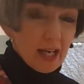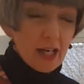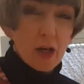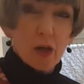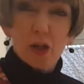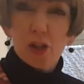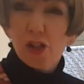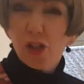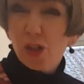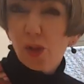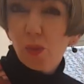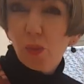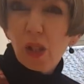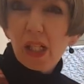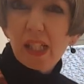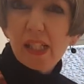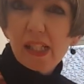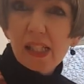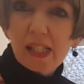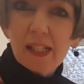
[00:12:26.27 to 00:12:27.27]
or
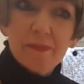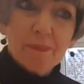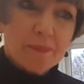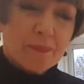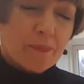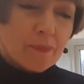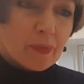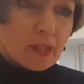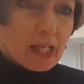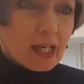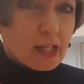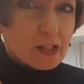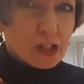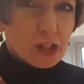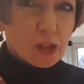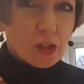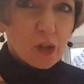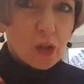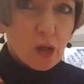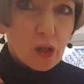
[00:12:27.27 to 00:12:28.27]
swede, as
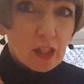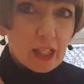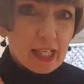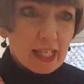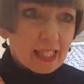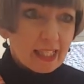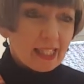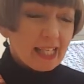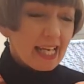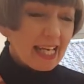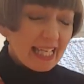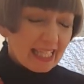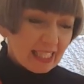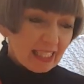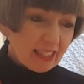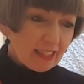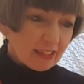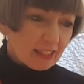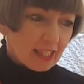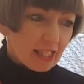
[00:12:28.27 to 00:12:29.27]
you call it in
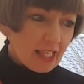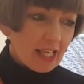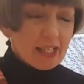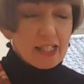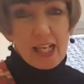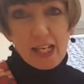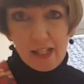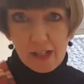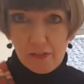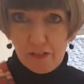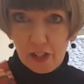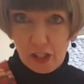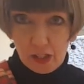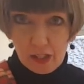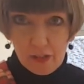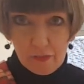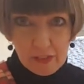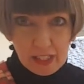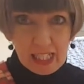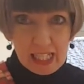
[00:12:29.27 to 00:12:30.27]
England, and if you're
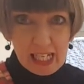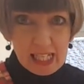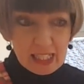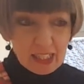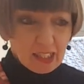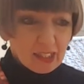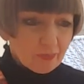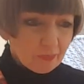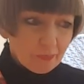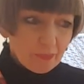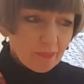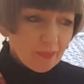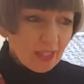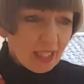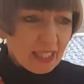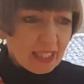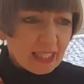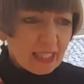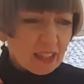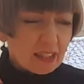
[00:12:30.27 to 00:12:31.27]
living in
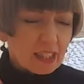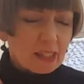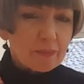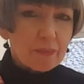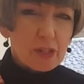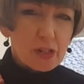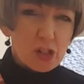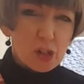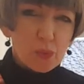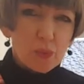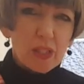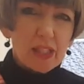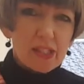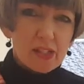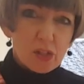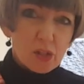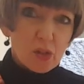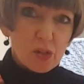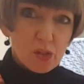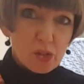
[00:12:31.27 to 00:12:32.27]
England, but swede
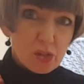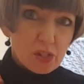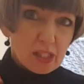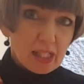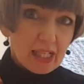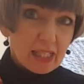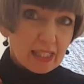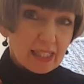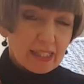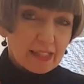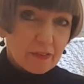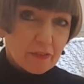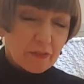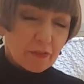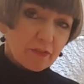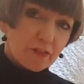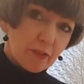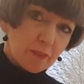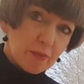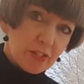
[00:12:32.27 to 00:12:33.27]
is also slightly
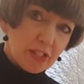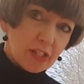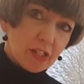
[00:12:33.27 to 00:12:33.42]
different from